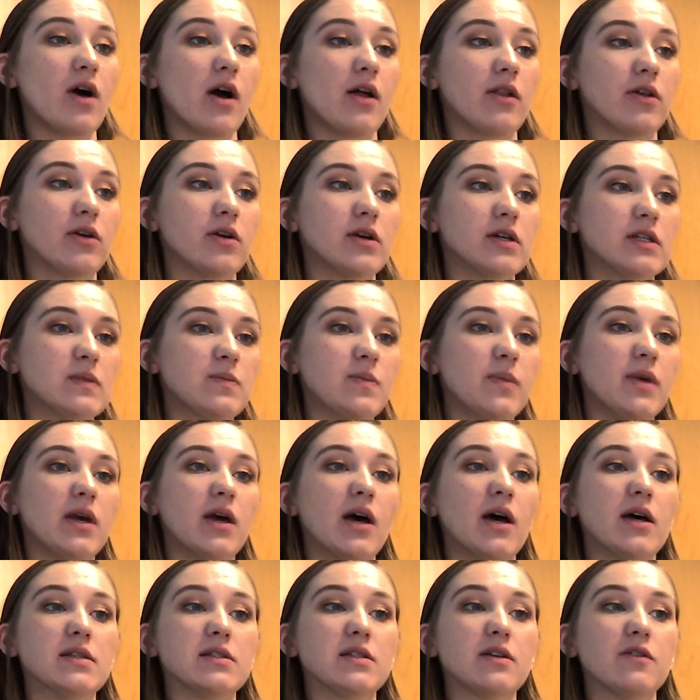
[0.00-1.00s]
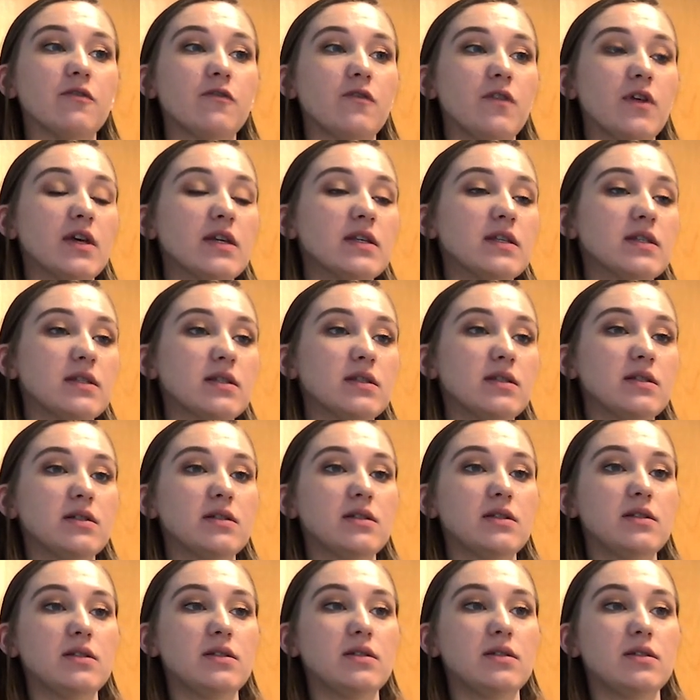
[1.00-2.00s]
color is because of this
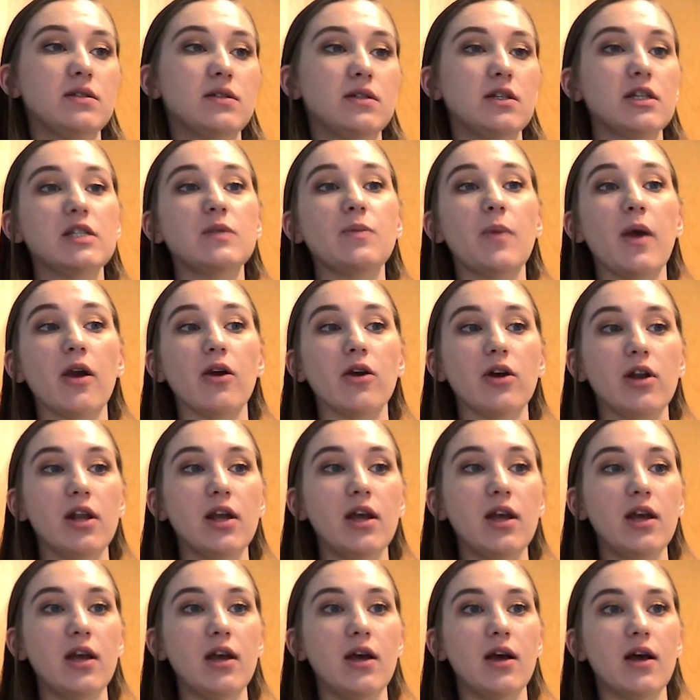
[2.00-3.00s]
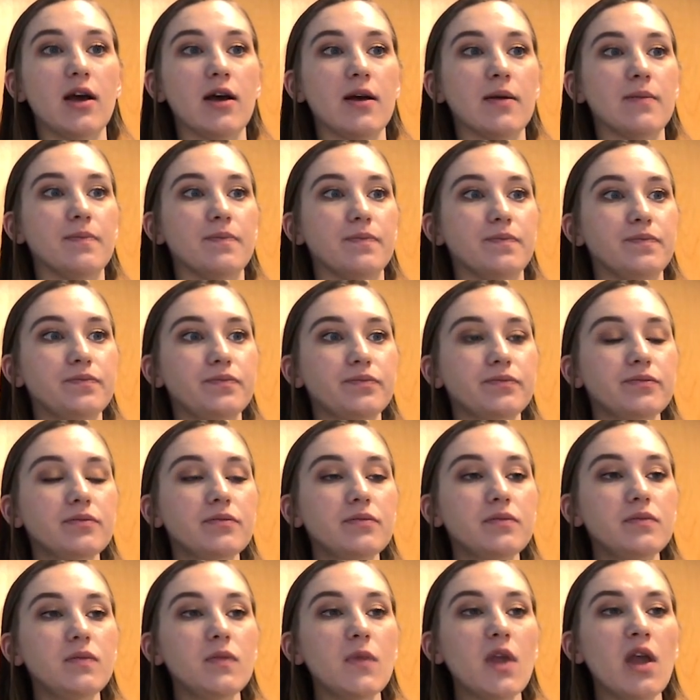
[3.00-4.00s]
disparity
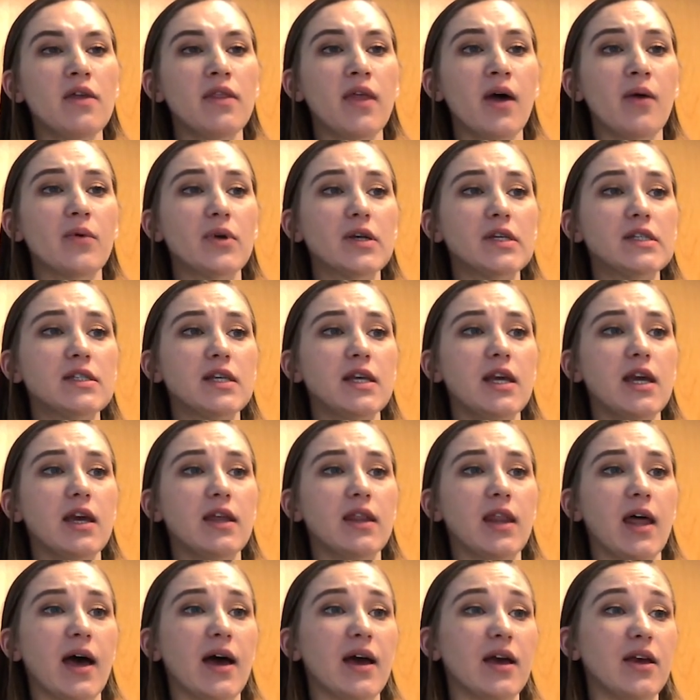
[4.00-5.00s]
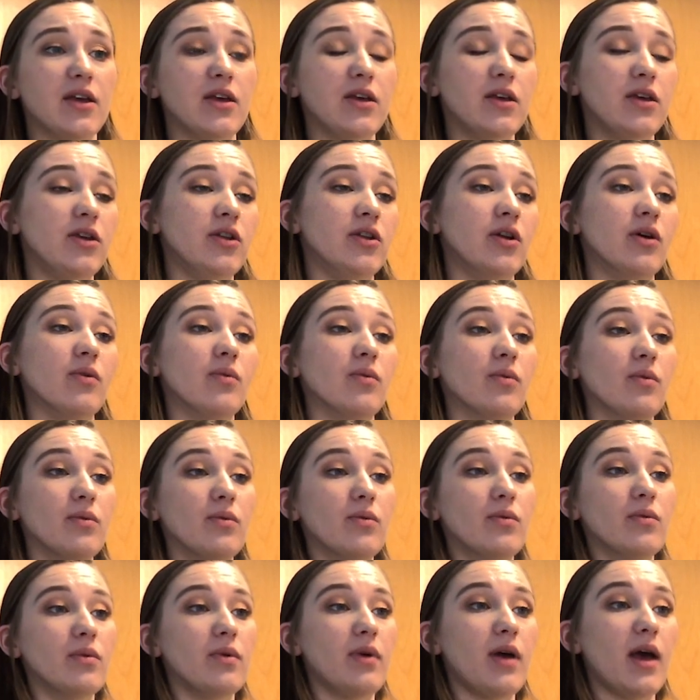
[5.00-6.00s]
that we're seeing that,
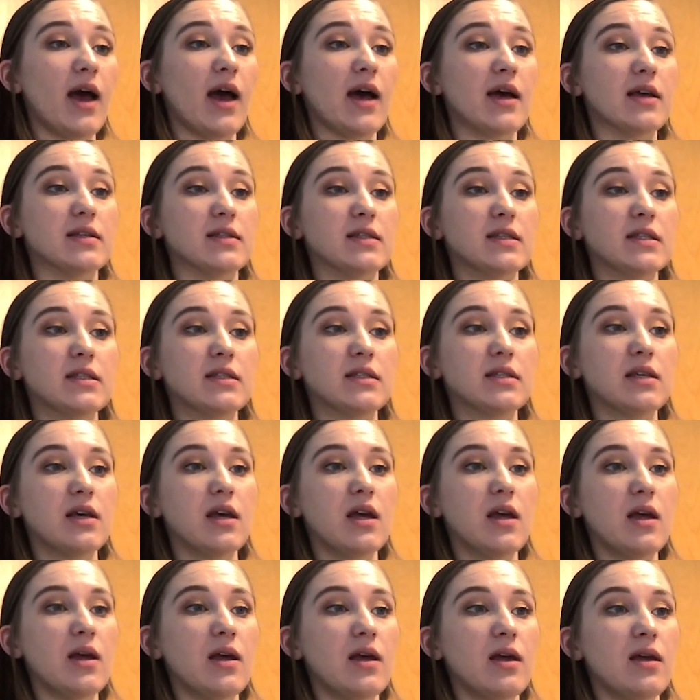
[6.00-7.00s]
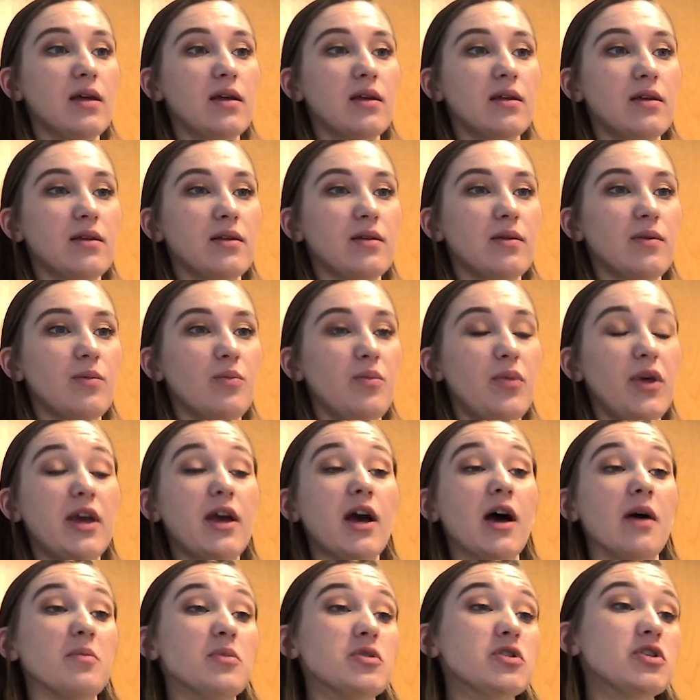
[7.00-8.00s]
has
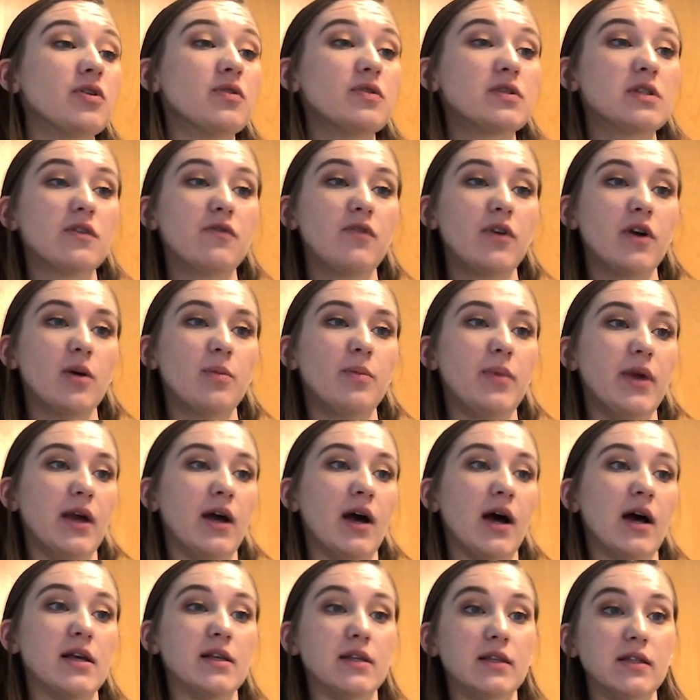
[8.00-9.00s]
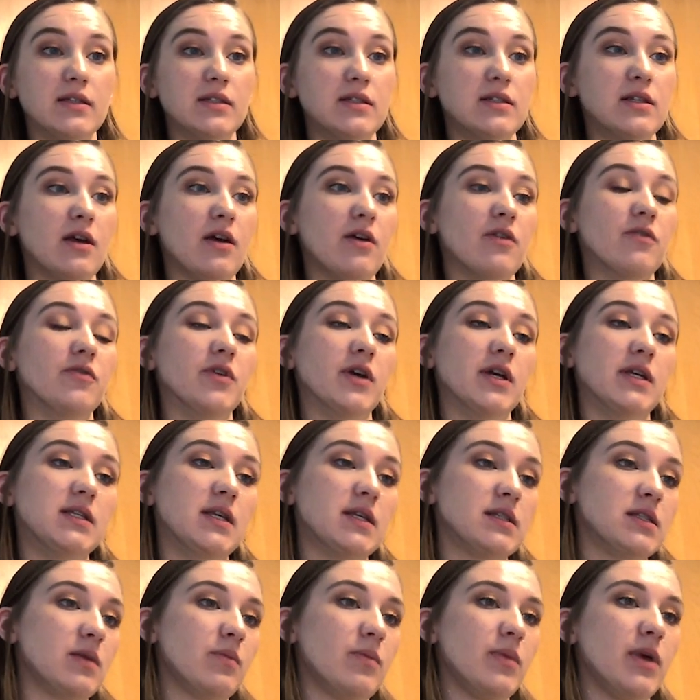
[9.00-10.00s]
become so severe because of
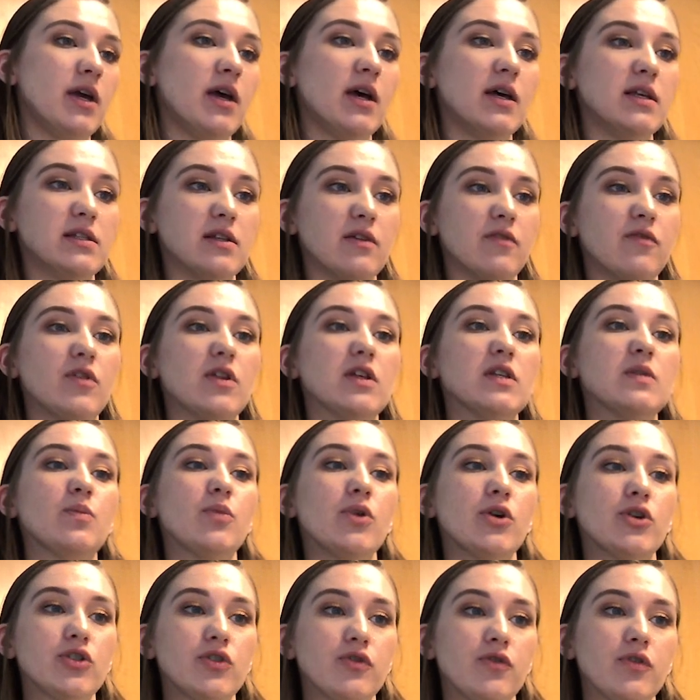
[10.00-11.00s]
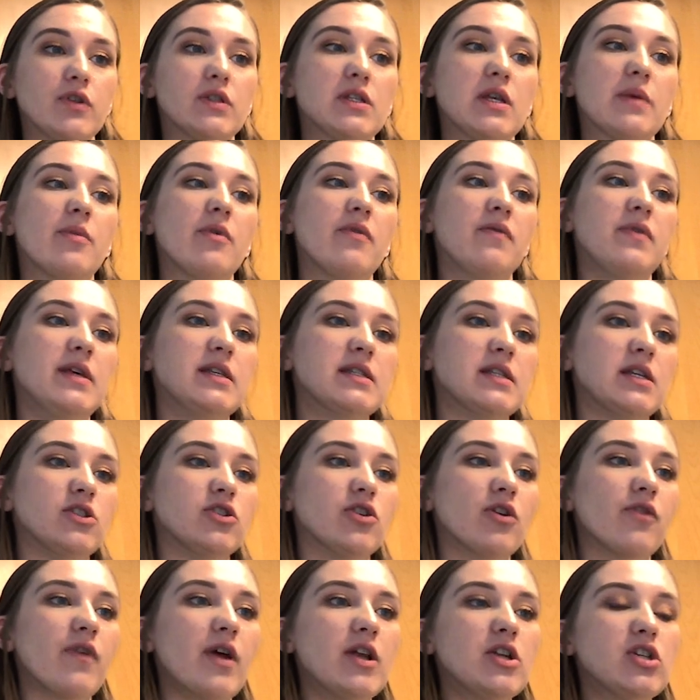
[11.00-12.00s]
racism, because of this push for some of these
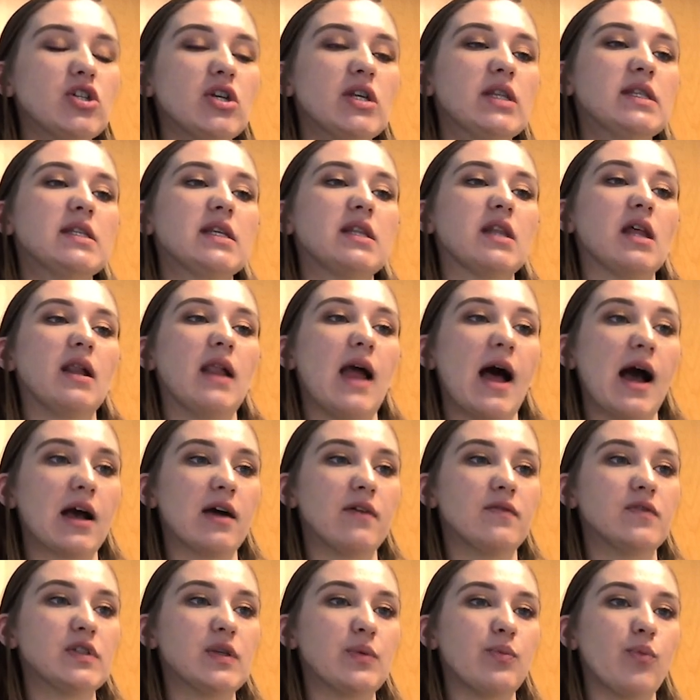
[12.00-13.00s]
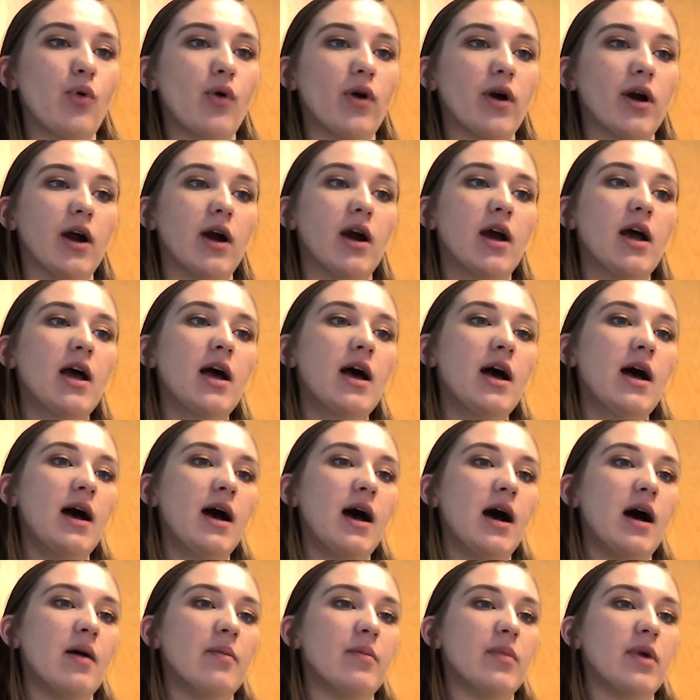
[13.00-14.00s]
interventions and the lack of support
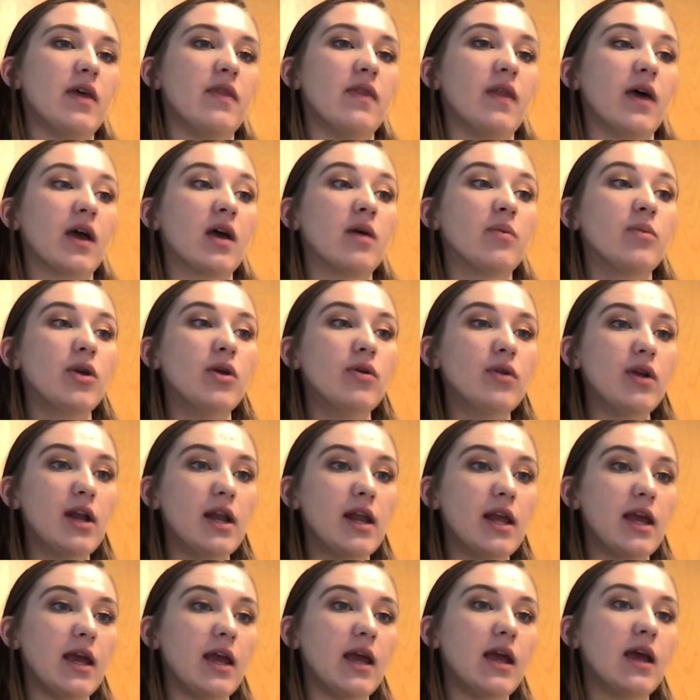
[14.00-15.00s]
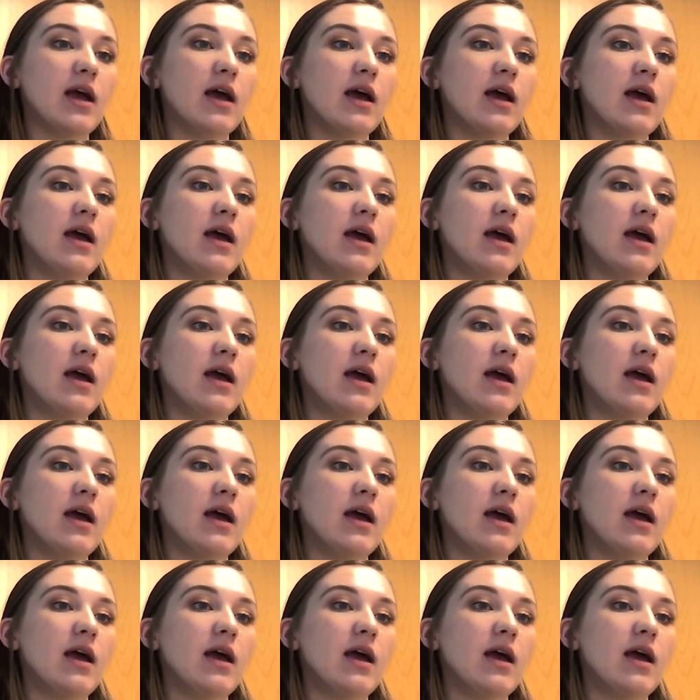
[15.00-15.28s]
in the community.